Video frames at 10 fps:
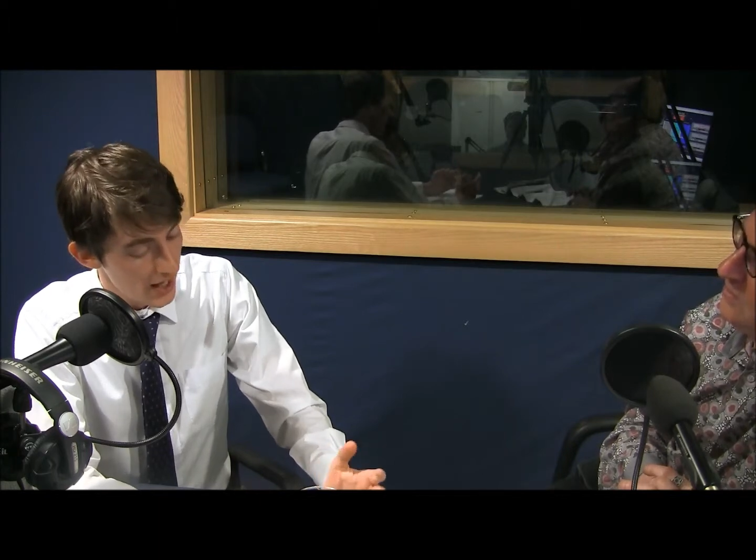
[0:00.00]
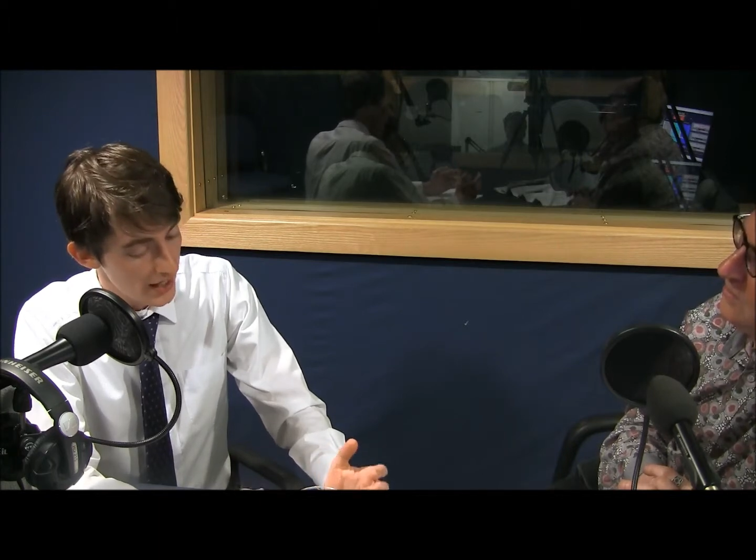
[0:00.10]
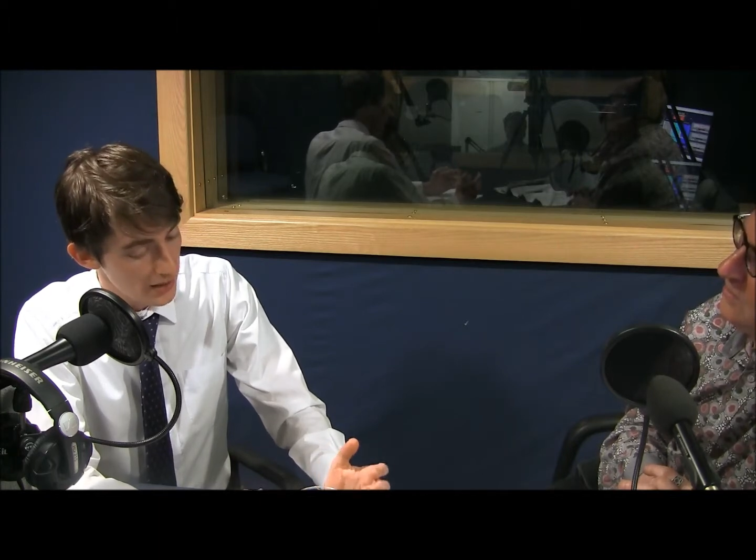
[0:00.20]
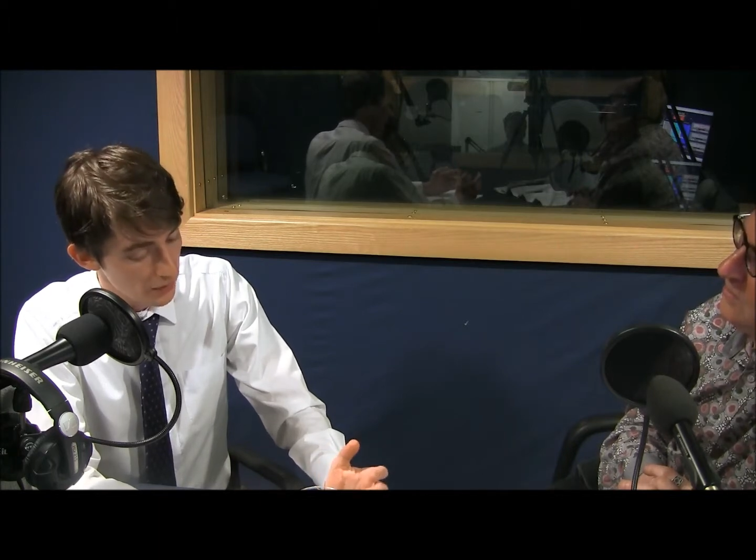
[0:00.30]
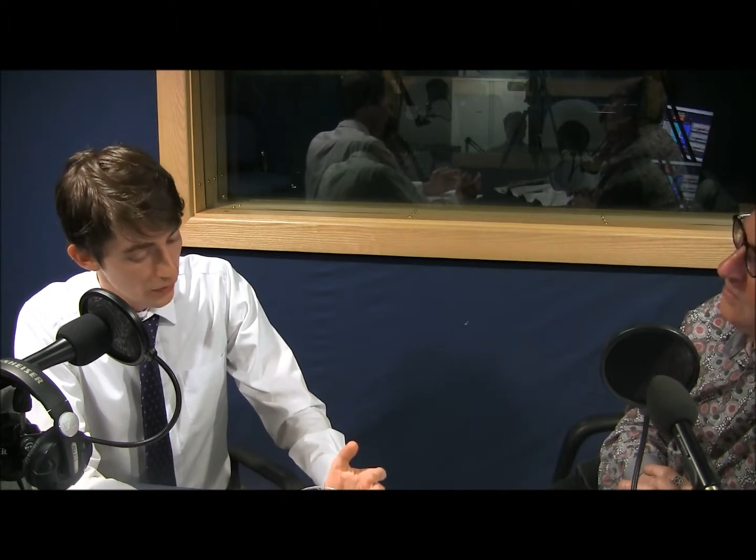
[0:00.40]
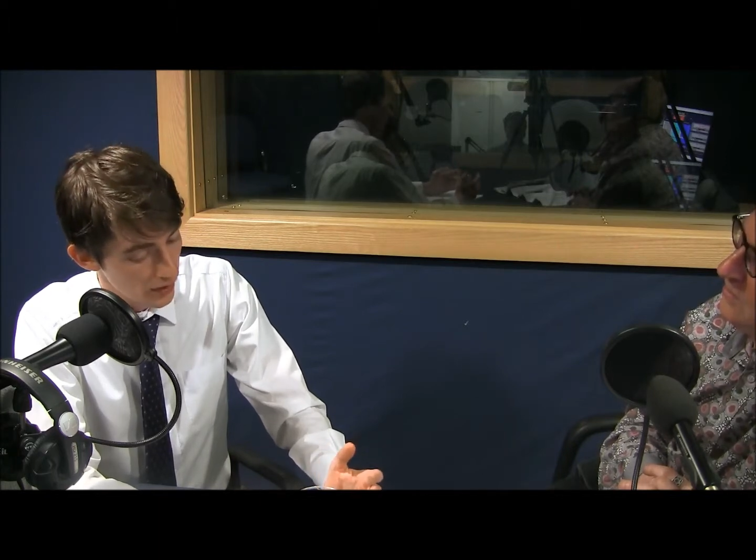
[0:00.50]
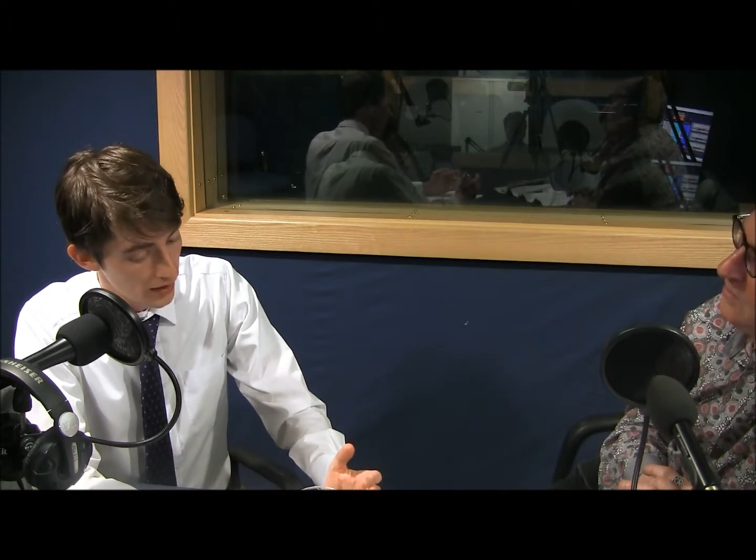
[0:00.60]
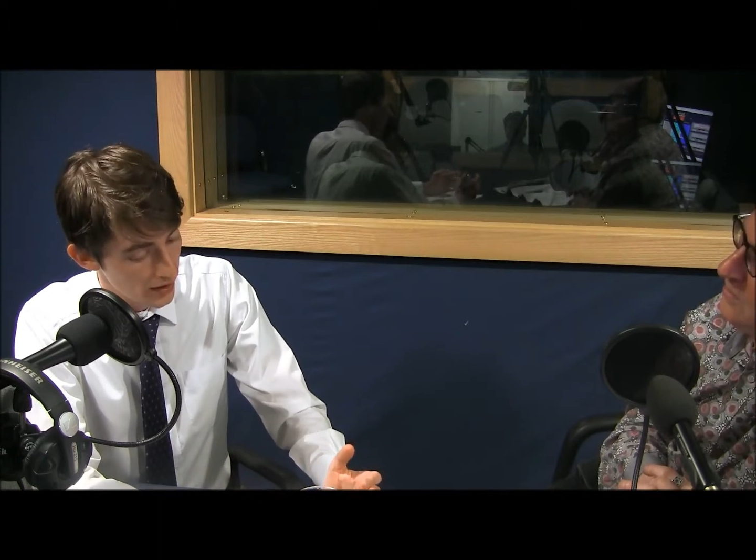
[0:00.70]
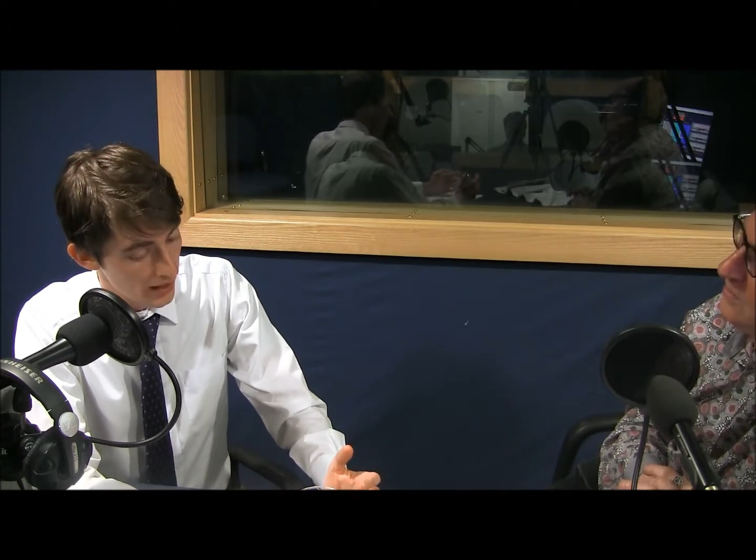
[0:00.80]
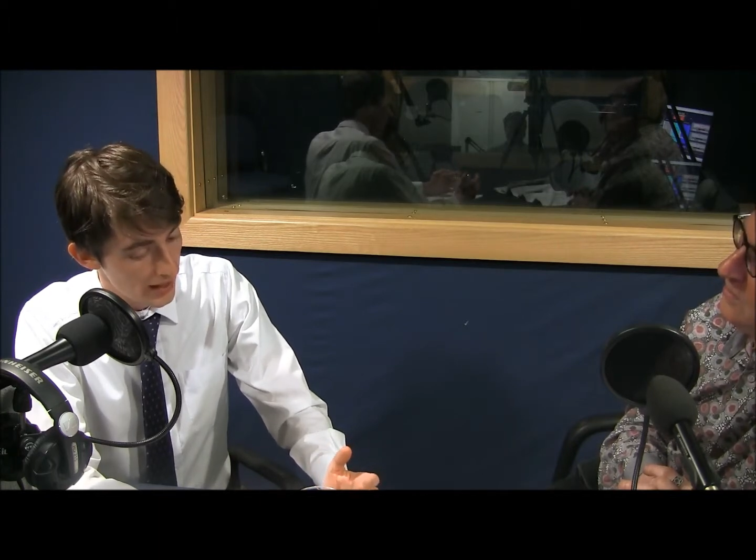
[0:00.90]
a
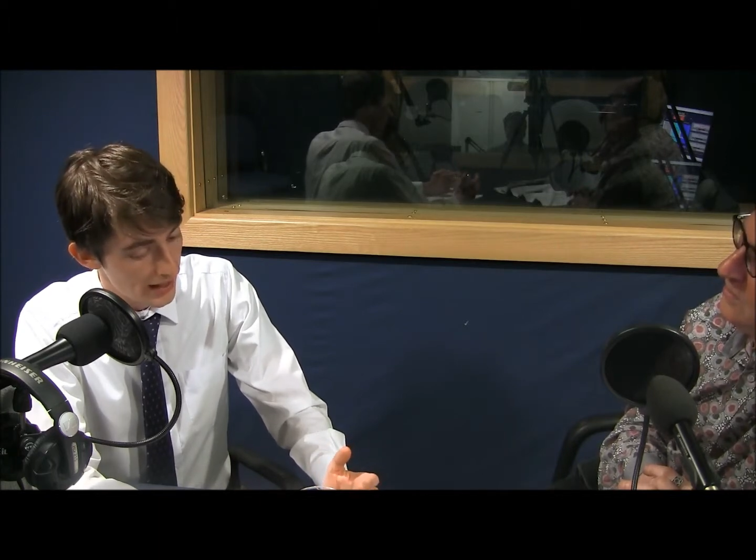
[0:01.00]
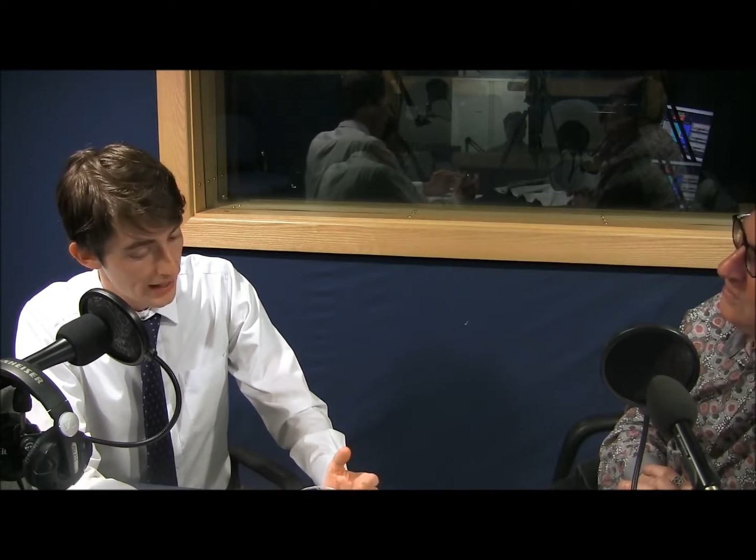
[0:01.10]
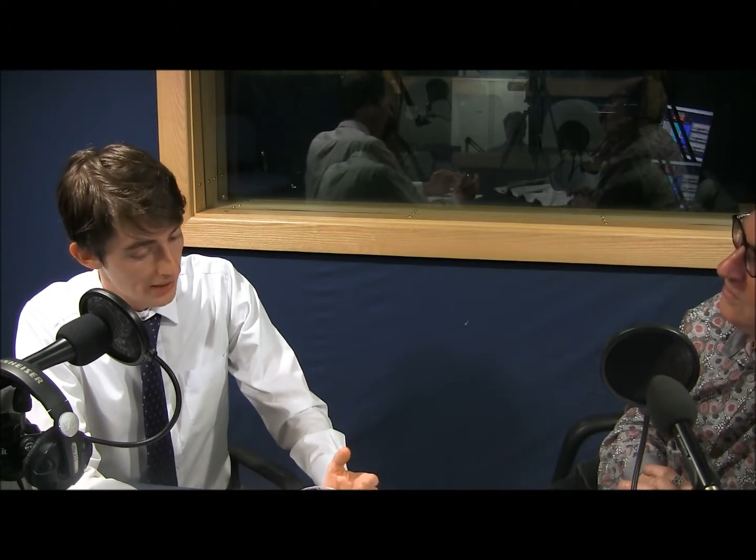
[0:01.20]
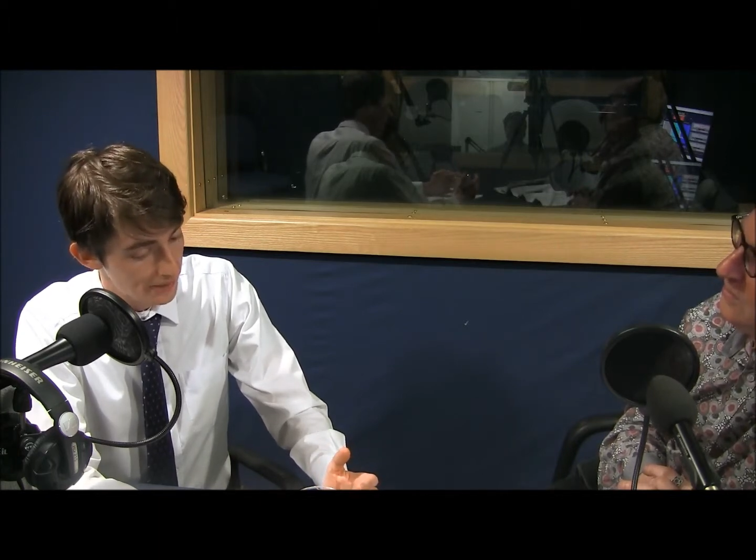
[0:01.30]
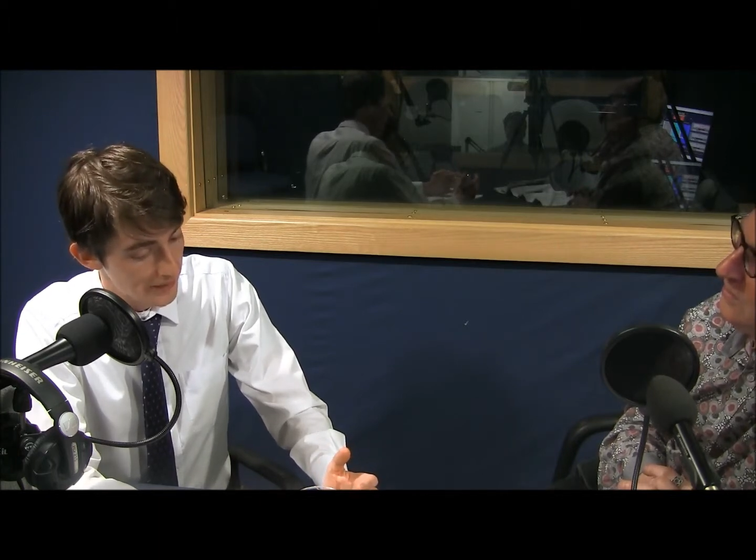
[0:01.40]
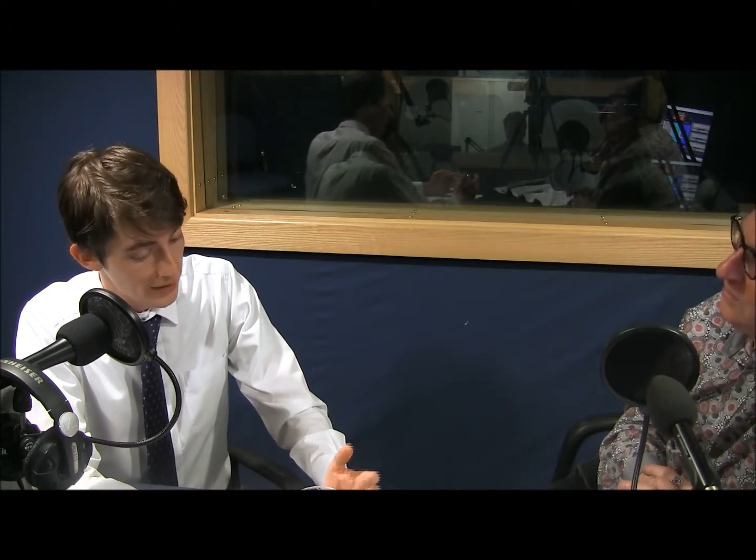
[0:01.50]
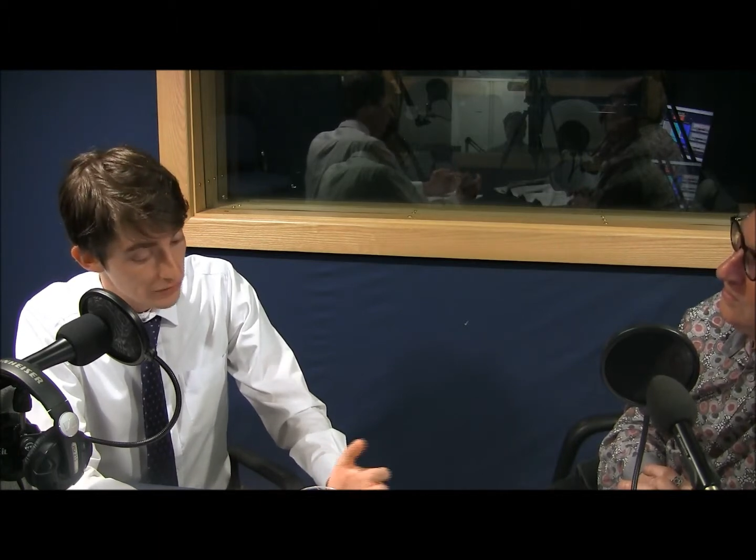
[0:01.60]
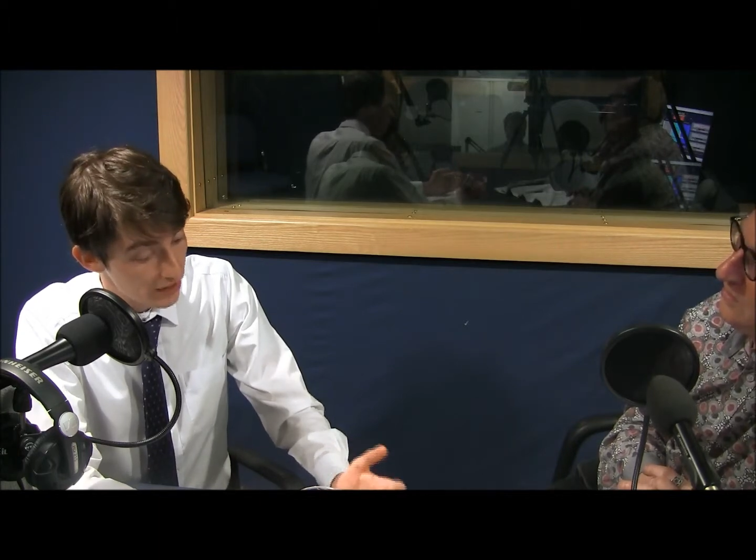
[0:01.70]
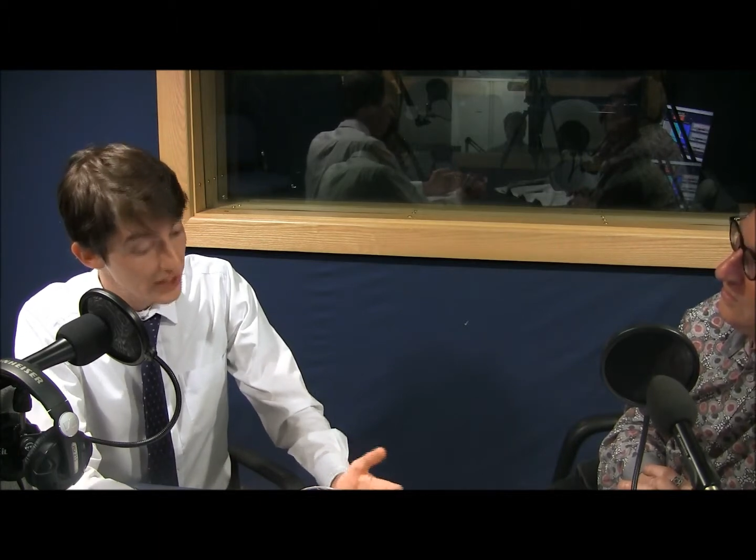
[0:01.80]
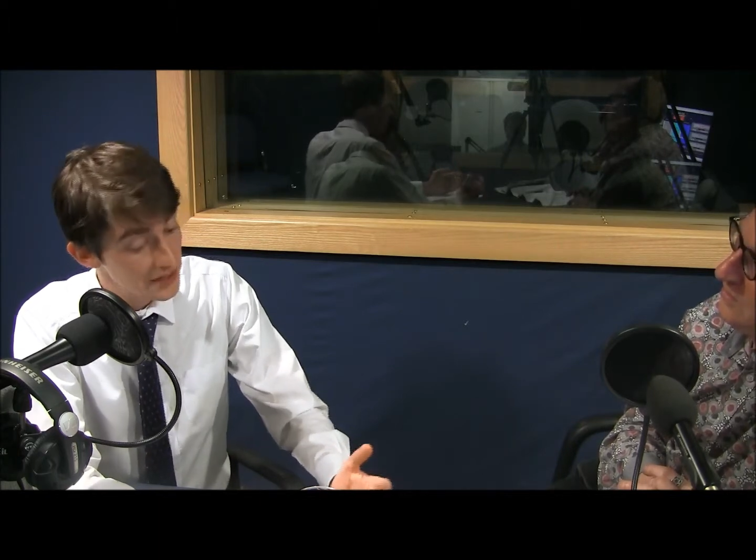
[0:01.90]
more
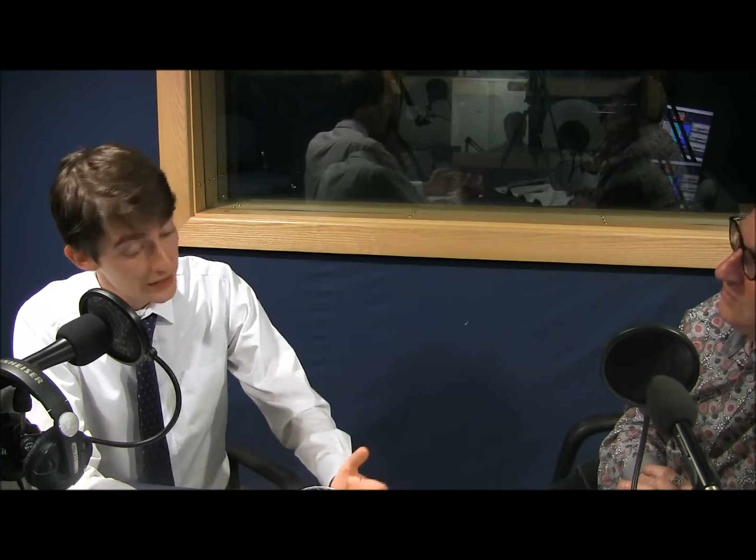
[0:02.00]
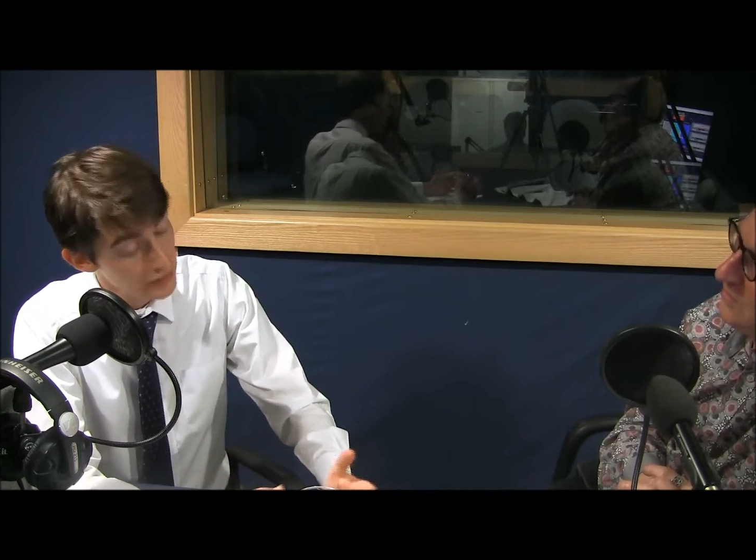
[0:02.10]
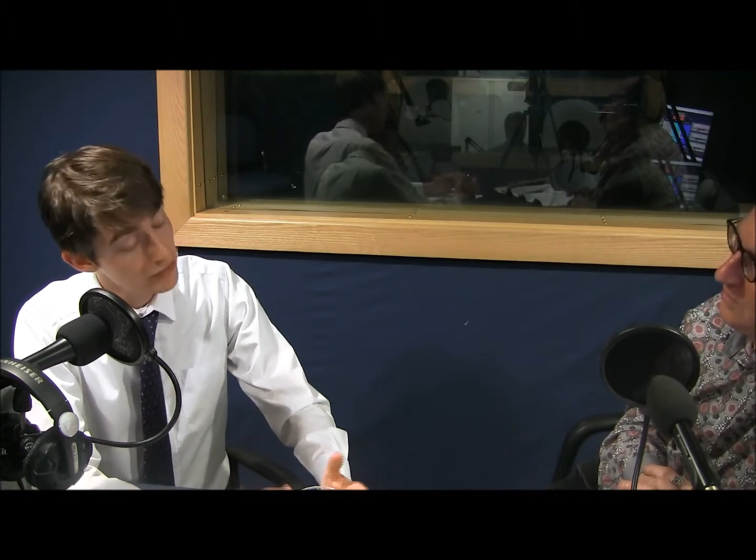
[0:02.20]
inviting